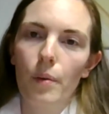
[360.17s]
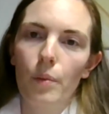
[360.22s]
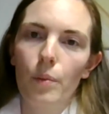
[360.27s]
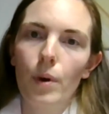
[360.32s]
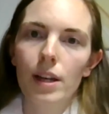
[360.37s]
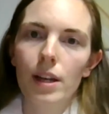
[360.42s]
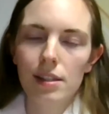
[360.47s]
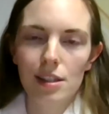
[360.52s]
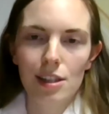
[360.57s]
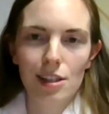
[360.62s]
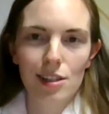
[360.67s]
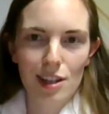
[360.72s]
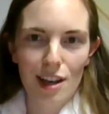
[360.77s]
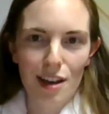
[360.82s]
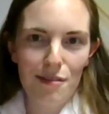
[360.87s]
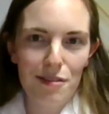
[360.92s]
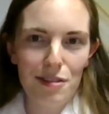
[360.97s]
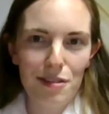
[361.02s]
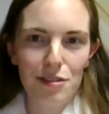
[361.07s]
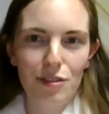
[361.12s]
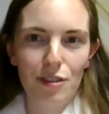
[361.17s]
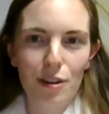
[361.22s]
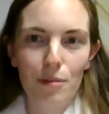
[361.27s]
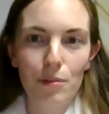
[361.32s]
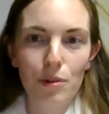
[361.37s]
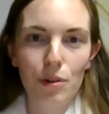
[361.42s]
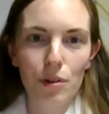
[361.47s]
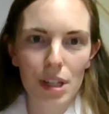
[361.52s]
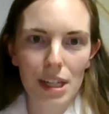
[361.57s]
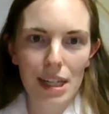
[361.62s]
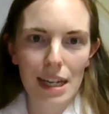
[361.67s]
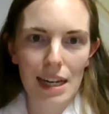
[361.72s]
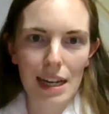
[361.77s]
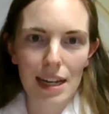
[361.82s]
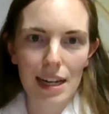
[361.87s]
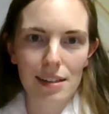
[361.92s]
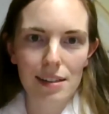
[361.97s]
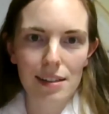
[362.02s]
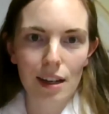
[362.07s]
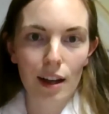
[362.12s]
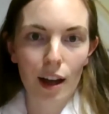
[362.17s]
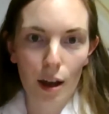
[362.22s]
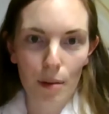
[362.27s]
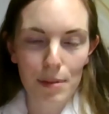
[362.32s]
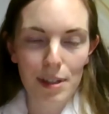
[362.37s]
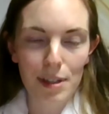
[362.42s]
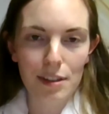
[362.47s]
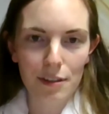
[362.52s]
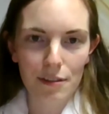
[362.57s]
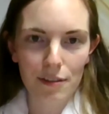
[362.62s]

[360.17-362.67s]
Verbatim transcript: Whilst the servants from Cornelius are coming to